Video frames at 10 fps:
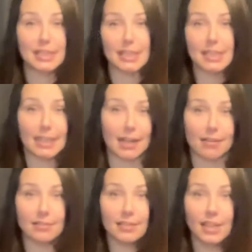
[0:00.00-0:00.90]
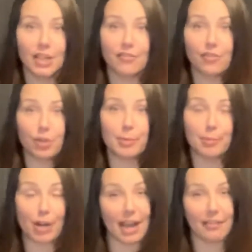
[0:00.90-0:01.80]
to sell for a
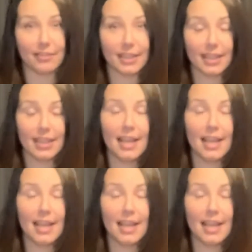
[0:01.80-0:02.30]
profit.